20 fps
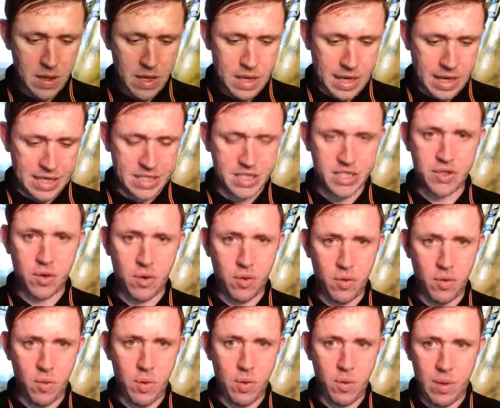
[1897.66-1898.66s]
Right, so
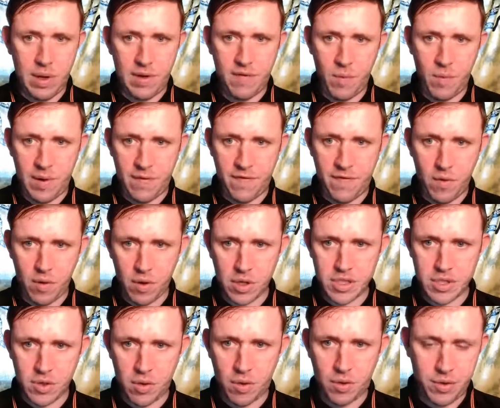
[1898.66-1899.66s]
we'll
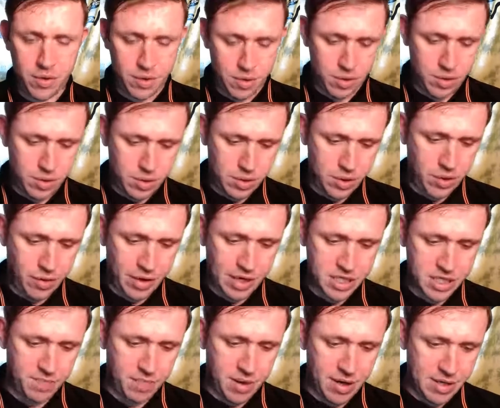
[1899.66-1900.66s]
focus on your
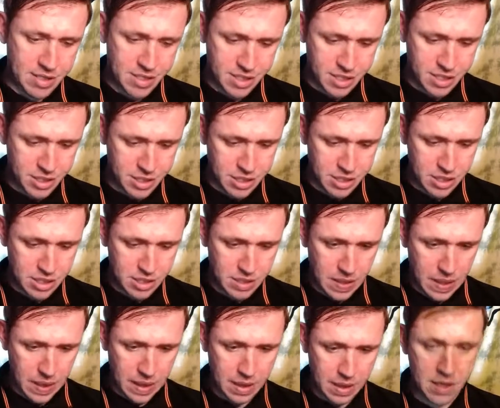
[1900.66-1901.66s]
experiences.
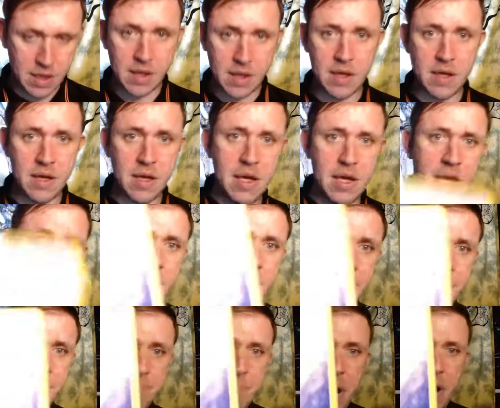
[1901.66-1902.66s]

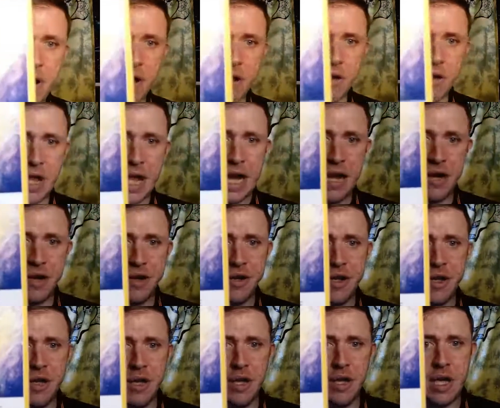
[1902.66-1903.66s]
Miracle
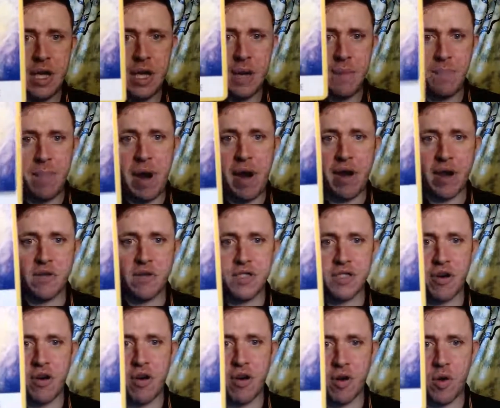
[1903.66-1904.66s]
healing. Miracles
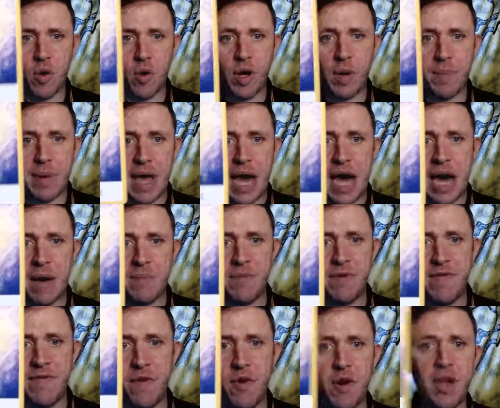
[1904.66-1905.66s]
are going to be
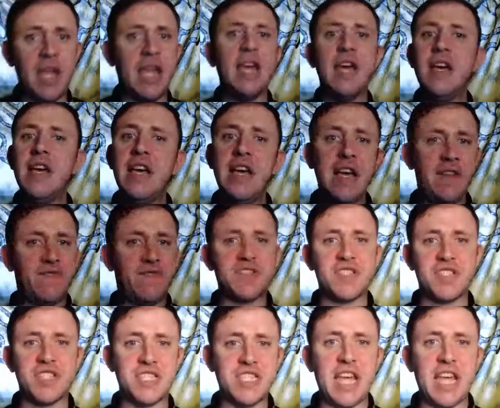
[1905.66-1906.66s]
happening for you. If there's
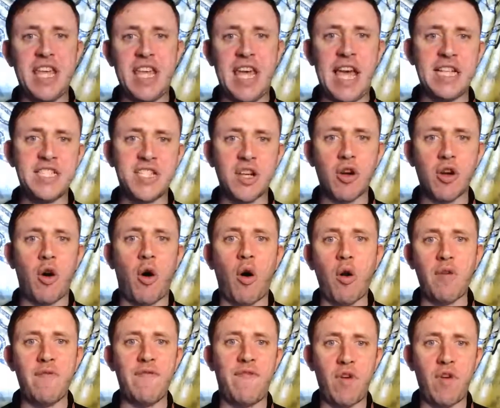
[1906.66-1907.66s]
a situation
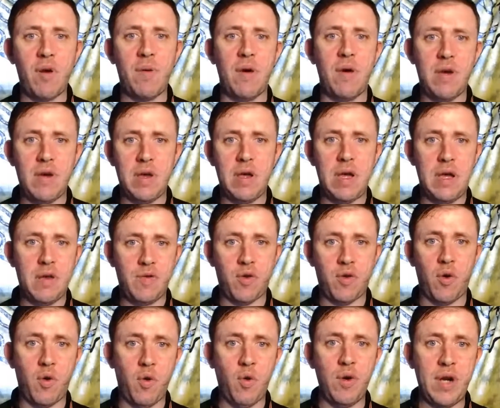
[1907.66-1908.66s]
calling for
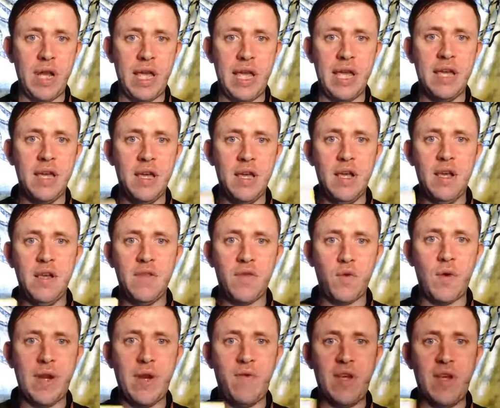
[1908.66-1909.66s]
the
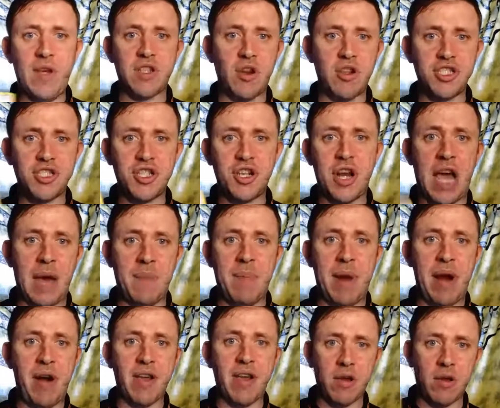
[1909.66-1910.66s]
only resolution, a
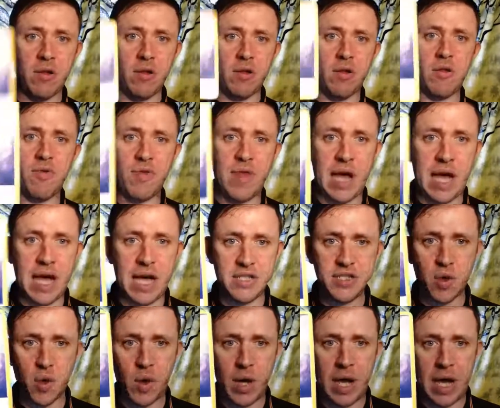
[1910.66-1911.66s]
miracle, that is
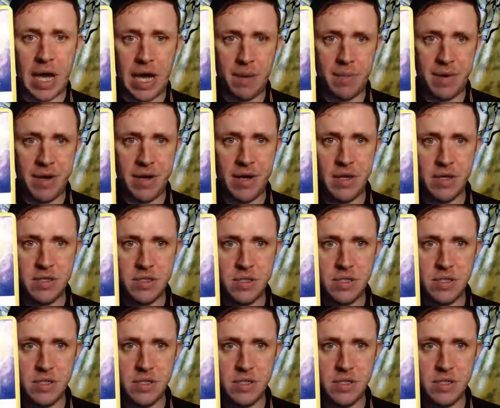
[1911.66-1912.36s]
going to happen.